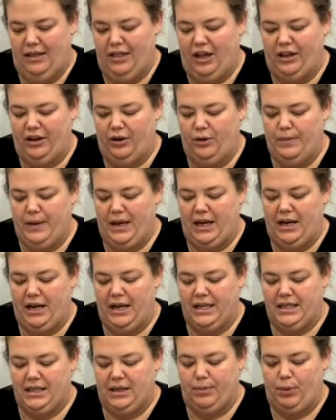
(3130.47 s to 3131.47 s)
Thought that would be a
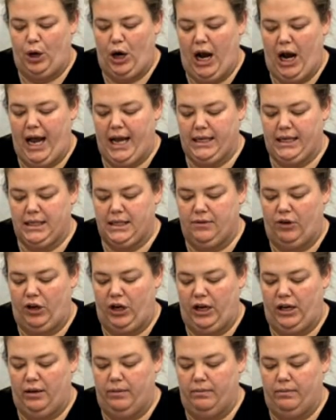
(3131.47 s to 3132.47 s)
nice surprise
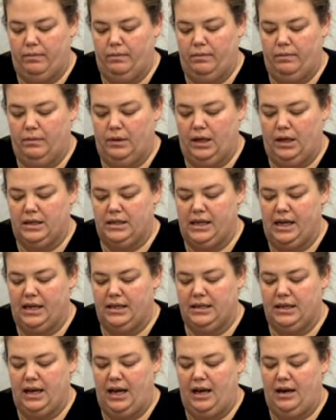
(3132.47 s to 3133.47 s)
for him because he
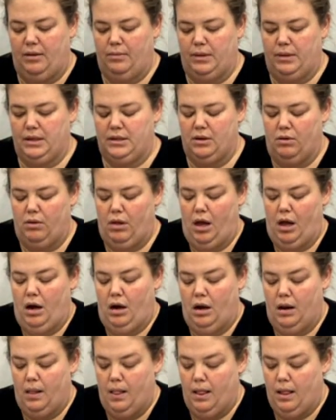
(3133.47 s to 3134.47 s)
hasn't had them in so
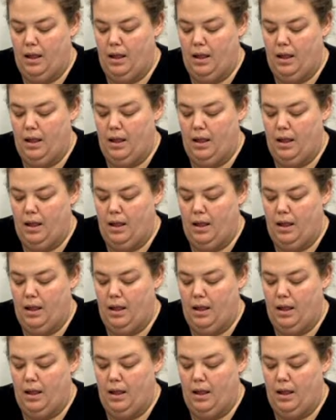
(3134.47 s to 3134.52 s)
long.